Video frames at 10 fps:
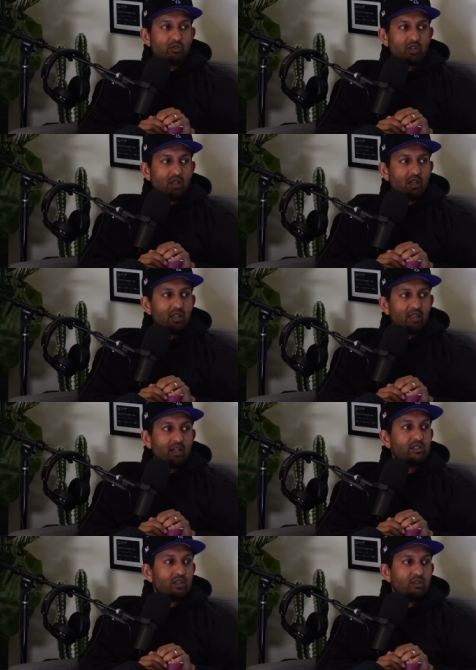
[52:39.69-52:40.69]
Coachella. I
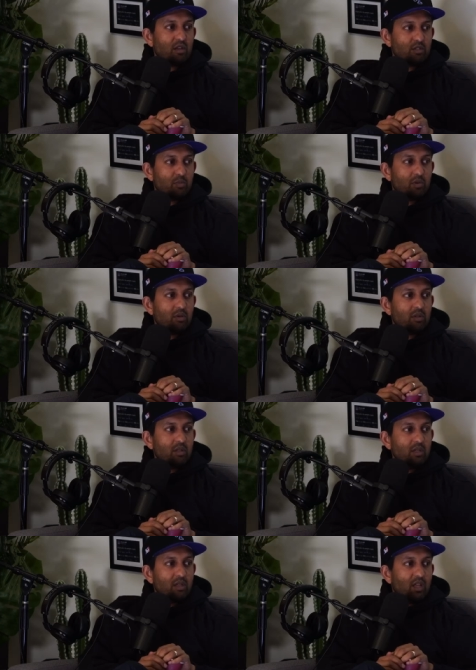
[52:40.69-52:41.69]
think it's untouchable. No,
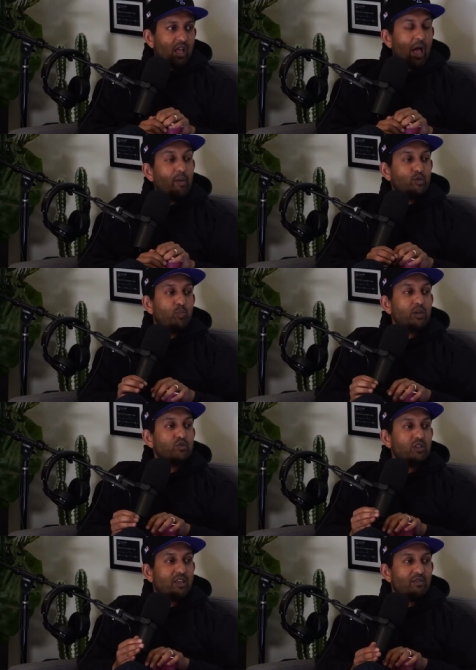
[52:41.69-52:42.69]
untouchable. I,
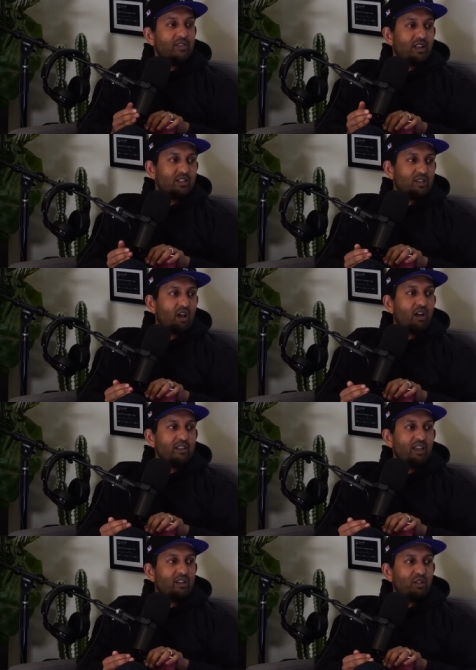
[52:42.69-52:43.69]
especially given that it's
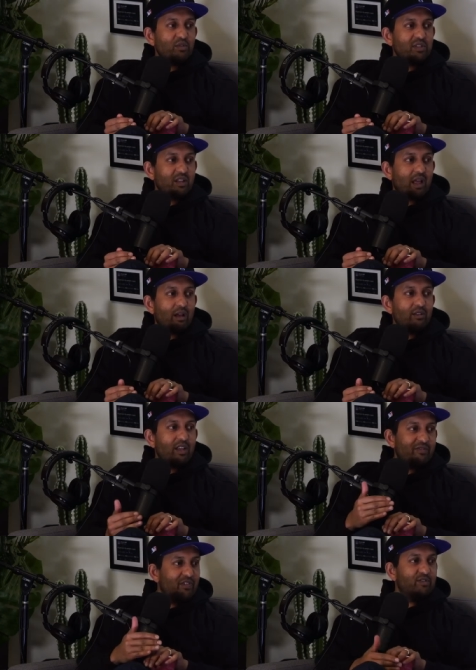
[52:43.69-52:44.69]
Kanye closing it out,
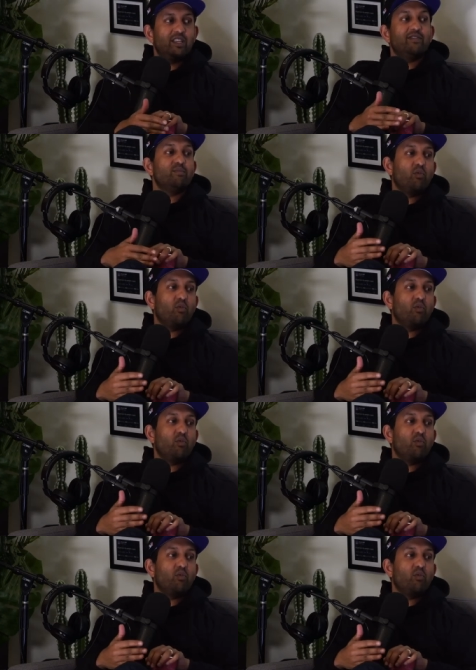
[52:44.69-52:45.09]
it feels even